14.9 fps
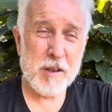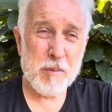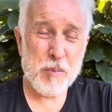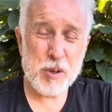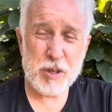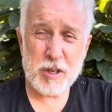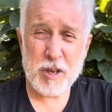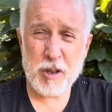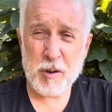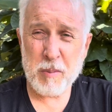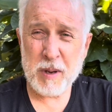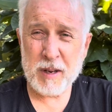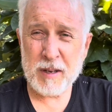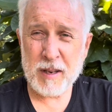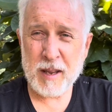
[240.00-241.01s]
put together
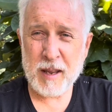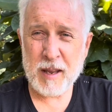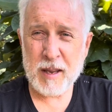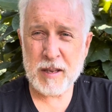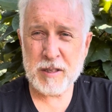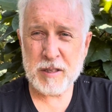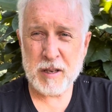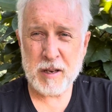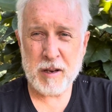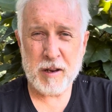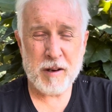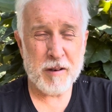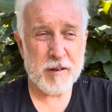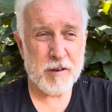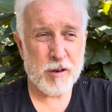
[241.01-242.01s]
big days and
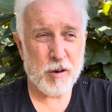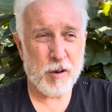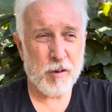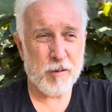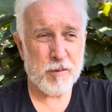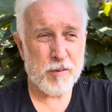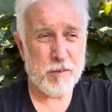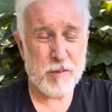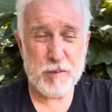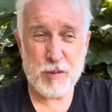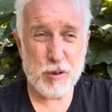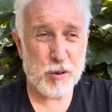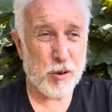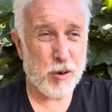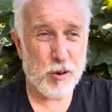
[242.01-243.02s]

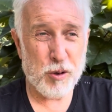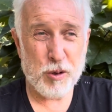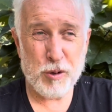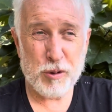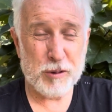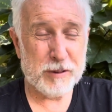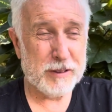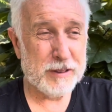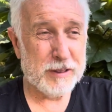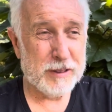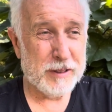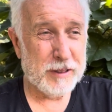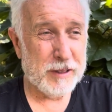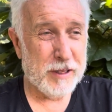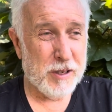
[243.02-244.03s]
do the whole
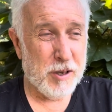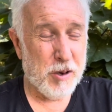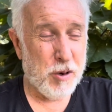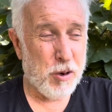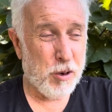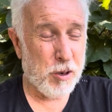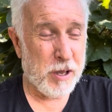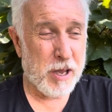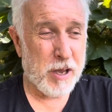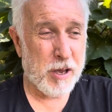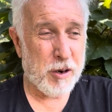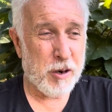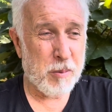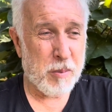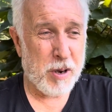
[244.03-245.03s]

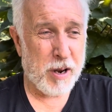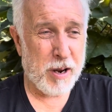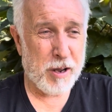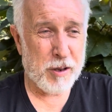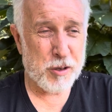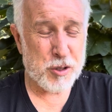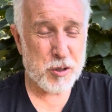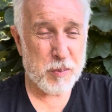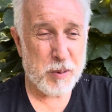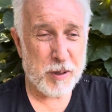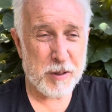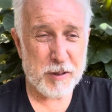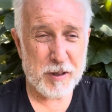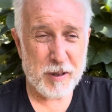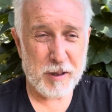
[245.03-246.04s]
800 miles,
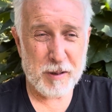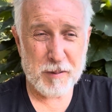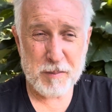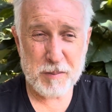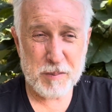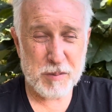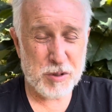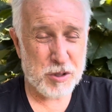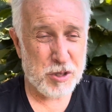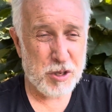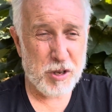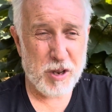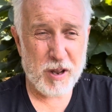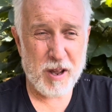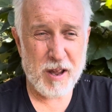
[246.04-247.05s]
but
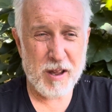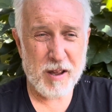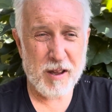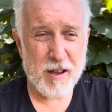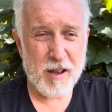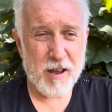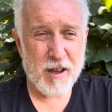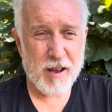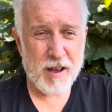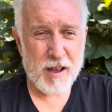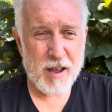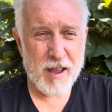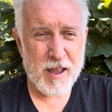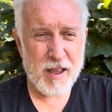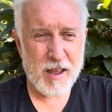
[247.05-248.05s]
still,
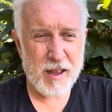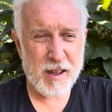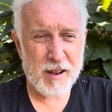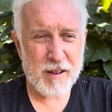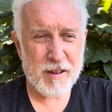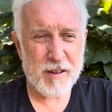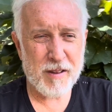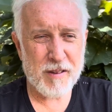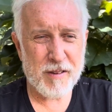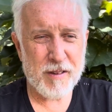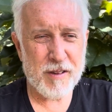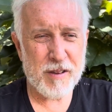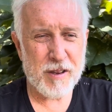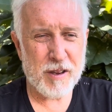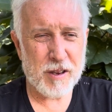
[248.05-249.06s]
I had
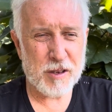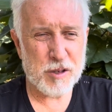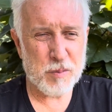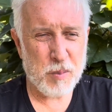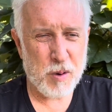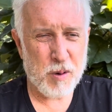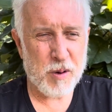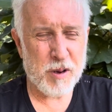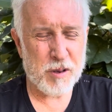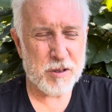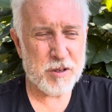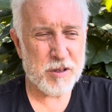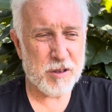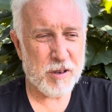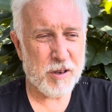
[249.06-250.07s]
the
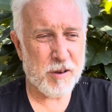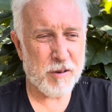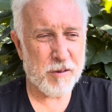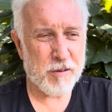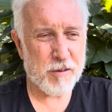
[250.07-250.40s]
experience of